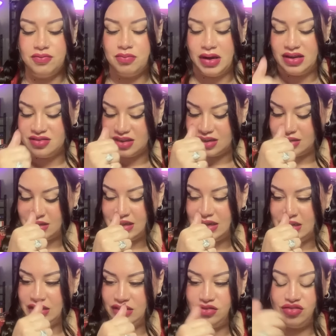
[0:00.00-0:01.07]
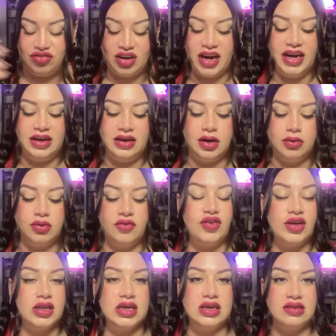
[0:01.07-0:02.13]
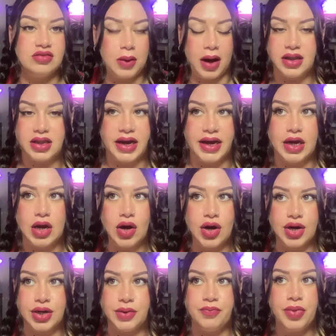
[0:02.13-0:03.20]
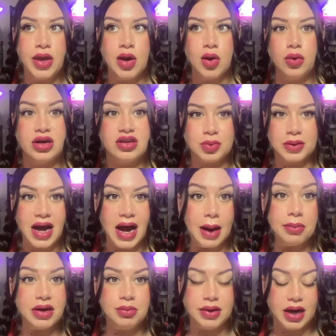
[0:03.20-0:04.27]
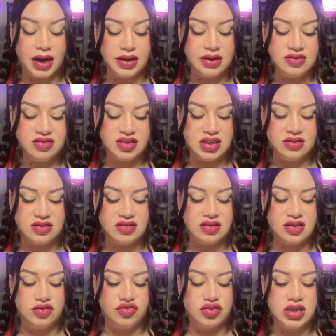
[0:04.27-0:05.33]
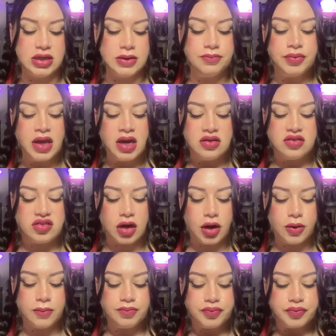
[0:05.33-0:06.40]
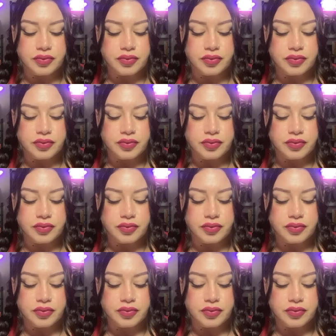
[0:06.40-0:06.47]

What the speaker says: basically, and shine a revealing spotlight on what has been happening behind the scenes, essentially. So